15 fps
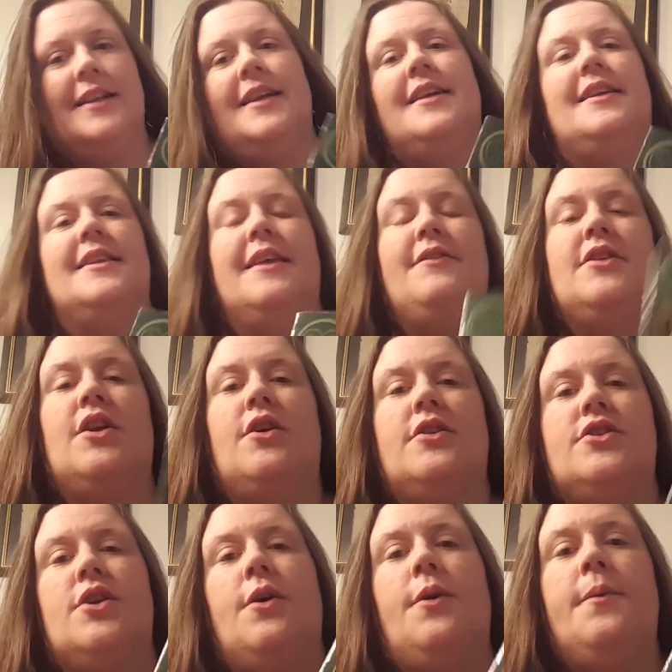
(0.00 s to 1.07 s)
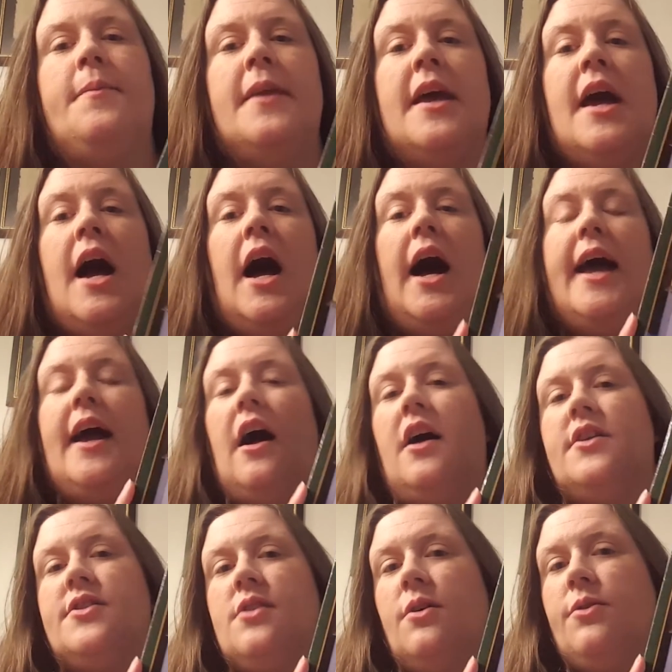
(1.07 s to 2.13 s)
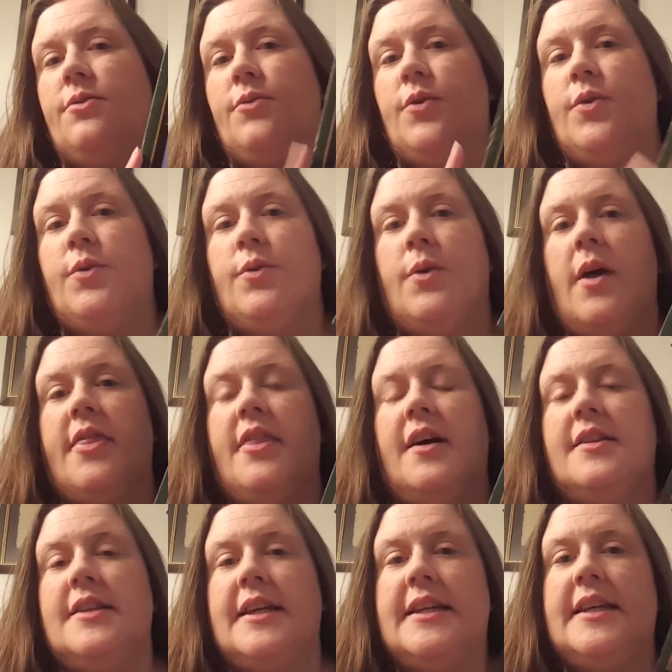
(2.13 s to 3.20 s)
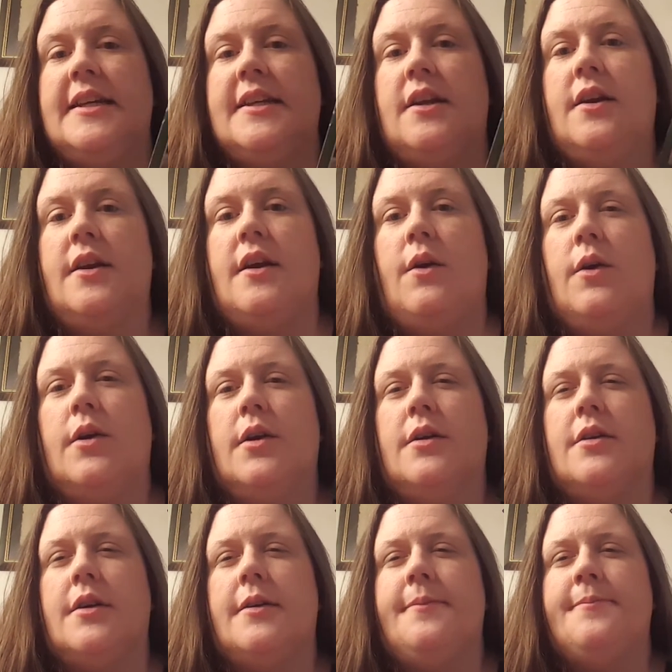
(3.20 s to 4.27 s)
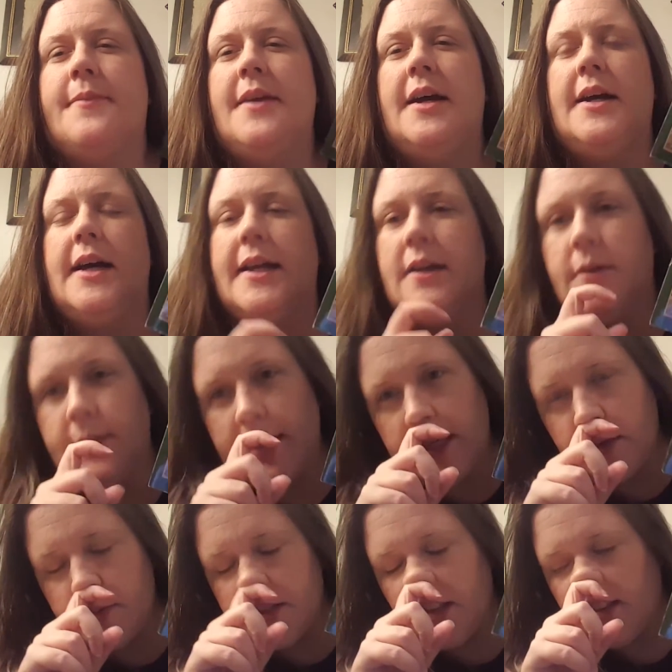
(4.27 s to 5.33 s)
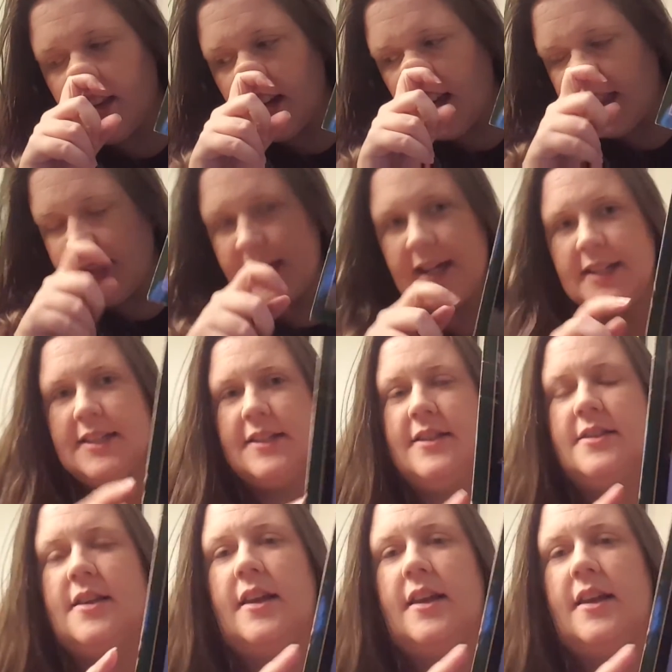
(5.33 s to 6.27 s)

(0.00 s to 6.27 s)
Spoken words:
live and learn. So I also threw the linen, or I don't think it was on linen. I think I did this on